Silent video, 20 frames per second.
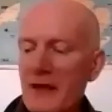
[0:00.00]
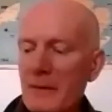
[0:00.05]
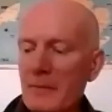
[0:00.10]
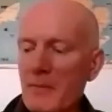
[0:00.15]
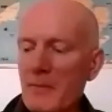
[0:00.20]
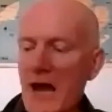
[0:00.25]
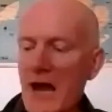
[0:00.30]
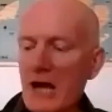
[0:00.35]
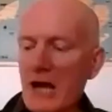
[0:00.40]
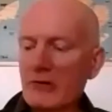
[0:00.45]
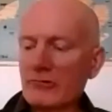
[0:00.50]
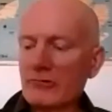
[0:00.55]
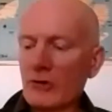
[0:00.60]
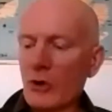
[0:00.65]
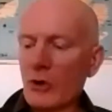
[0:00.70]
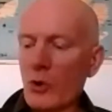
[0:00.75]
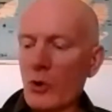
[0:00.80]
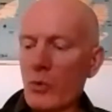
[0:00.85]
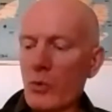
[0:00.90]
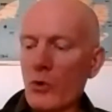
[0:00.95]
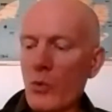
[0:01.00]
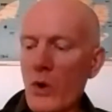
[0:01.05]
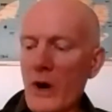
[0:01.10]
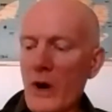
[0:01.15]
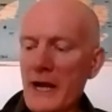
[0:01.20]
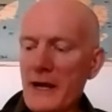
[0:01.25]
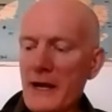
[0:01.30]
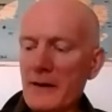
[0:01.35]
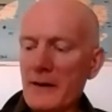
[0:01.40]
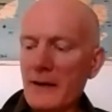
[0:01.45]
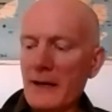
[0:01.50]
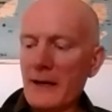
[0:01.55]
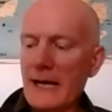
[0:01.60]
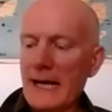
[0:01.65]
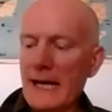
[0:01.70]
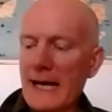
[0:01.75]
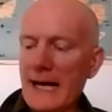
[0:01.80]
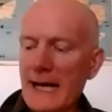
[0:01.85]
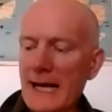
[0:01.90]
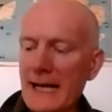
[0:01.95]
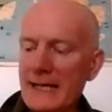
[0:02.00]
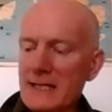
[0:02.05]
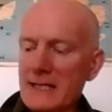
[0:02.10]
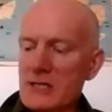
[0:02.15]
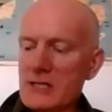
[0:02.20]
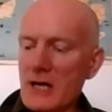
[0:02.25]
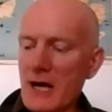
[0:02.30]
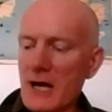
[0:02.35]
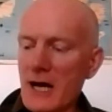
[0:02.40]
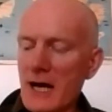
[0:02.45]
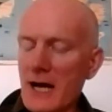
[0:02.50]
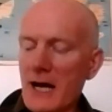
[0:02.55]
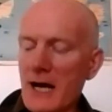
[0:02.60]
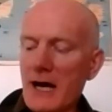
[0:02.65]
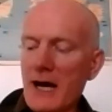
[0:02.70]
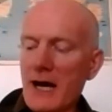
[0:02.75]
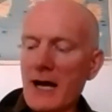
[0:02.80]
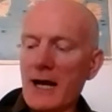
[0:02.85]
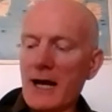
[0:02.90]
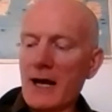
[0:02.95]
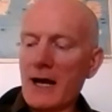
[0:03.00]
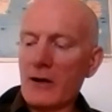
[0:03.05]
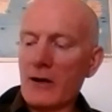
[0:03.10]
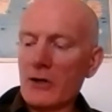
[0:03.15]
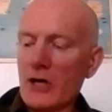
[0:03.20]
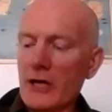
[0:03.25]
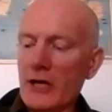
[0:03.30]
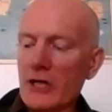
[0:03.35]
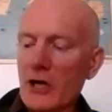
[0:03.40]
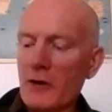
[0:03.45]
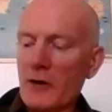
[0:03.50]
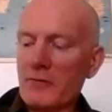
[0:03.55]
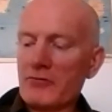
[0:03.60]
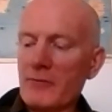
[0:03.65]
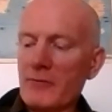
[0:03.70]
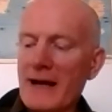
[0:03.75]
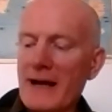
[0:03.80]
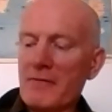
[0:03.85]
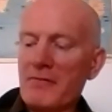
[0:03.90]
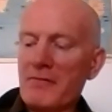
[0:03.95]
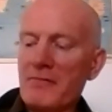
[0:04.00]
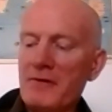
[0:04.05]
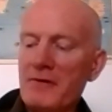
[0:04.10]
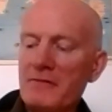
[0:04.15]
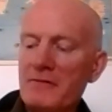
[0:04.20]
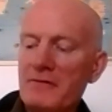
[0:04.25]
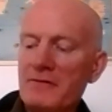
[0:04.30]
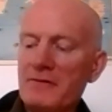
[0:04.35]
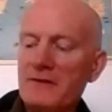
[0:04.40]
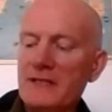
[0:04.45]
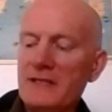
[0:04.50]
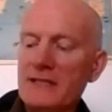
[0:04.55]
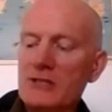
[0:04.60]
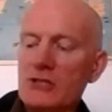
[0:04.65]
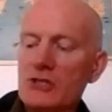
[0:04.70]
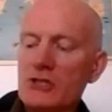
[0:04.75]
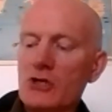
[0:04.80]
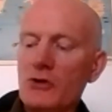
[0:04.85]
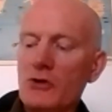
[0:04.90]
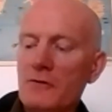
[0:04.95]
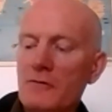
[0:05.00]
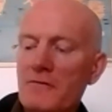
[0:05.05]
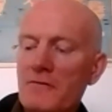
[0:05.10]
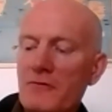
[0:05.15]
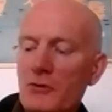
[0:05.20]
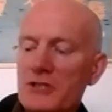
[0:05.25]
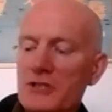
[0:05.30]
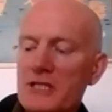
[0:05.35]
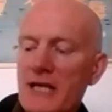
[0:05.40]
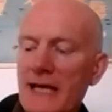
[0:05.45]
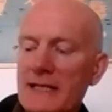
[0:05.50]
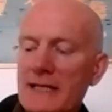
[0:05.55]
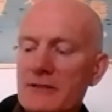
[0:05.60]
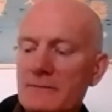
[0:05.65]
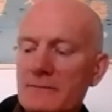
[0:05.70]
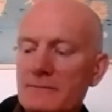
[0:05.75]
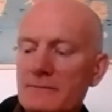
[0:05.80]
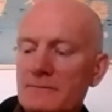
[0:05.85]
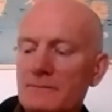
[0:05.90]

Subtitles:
think Macron will win, and I'm going to go for about 52-48.